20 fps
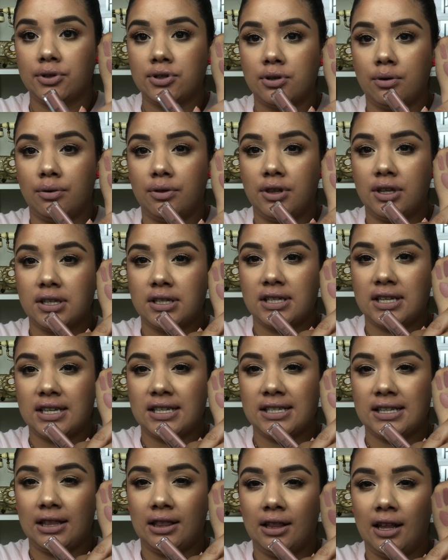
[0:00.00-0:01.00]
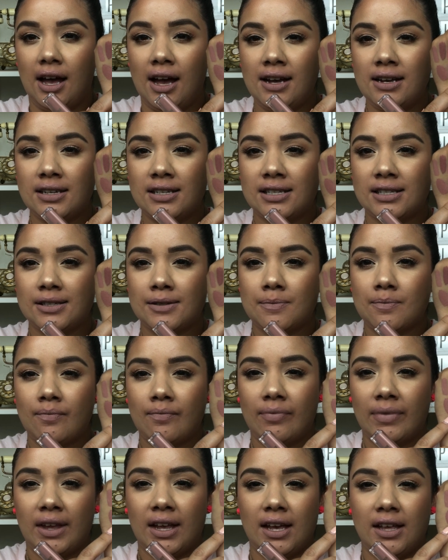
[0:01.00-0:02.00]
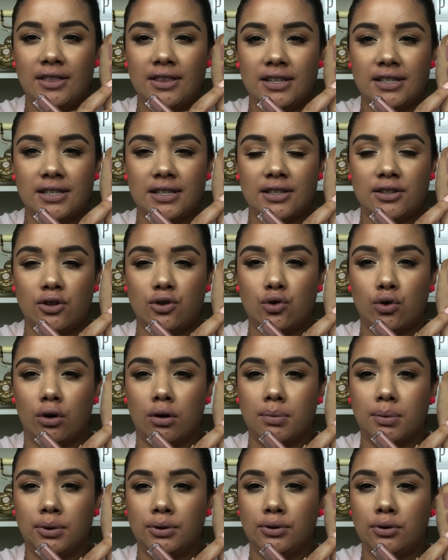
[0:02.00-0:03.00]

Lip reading: So this is Luxe, And this is adorable.